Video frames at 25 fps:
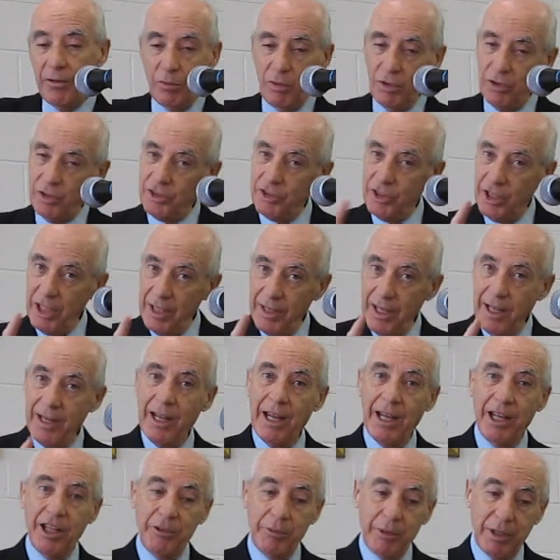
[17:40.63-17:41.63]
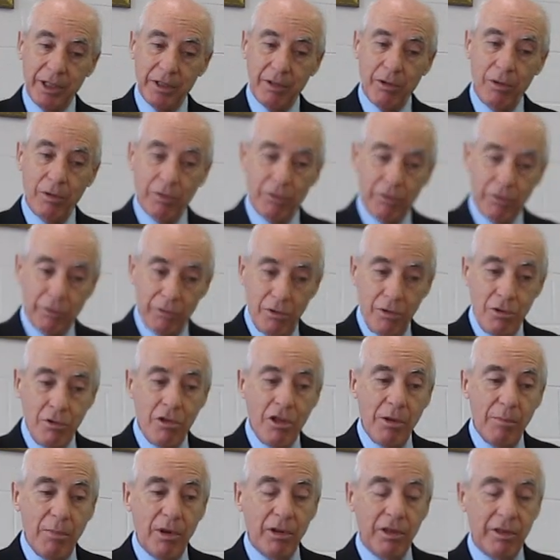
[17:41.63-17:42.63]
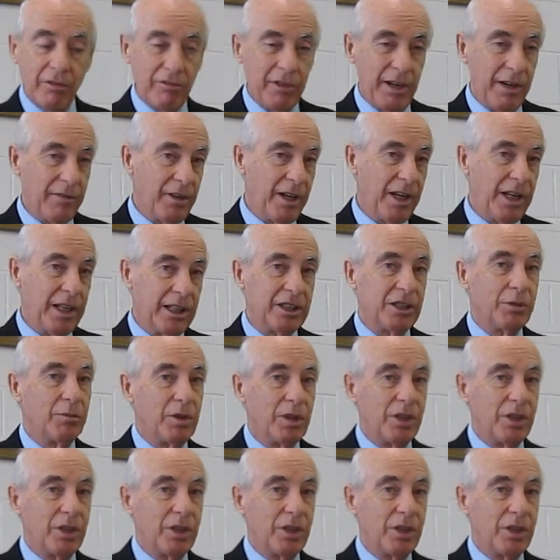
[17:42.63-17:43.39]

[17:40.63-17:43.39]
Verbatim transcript: And we'll see that as we go through the book of Revelation.